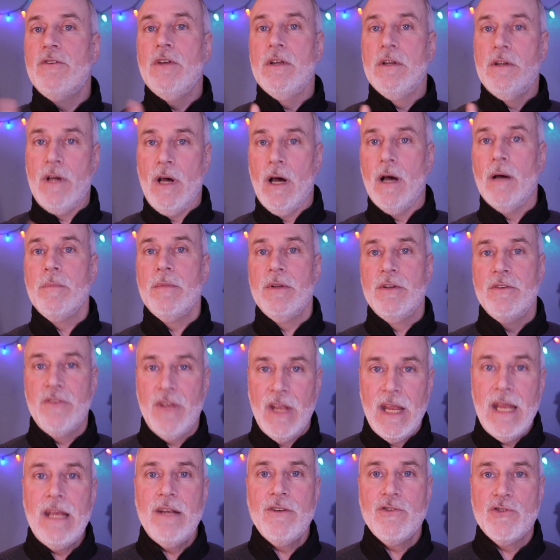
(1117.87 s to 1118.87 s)
to come and
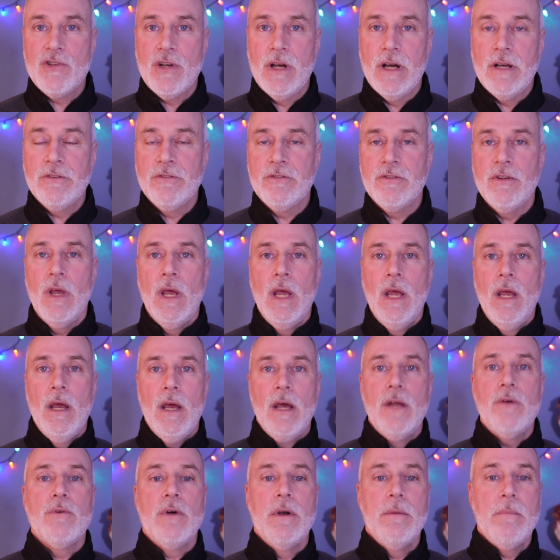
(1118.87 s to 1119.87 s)
teach us
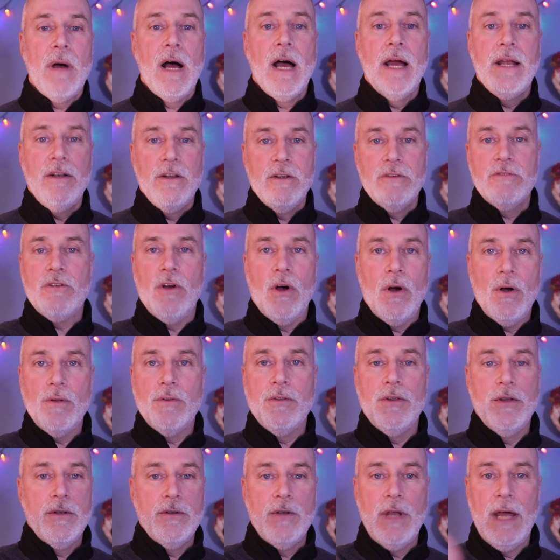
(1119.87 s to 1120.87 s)
and remind us all
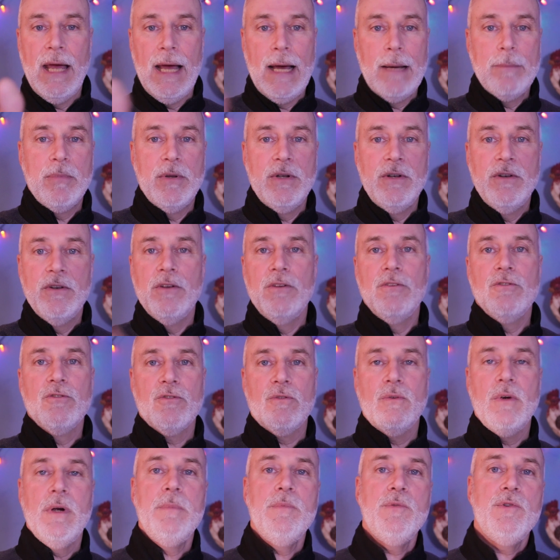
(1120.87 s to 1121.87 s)
that happened in
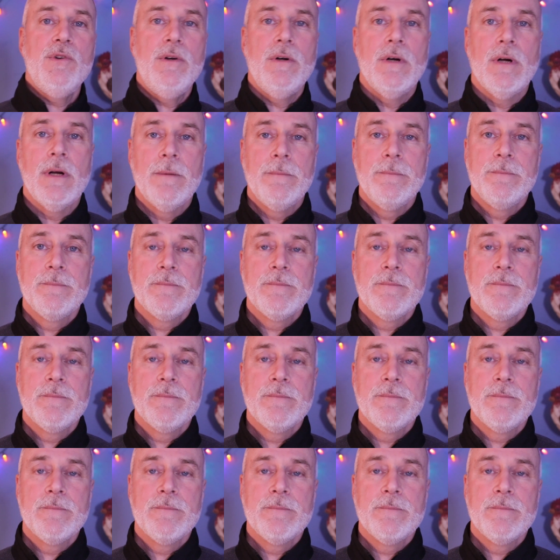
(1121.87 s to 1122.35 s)
Scripture?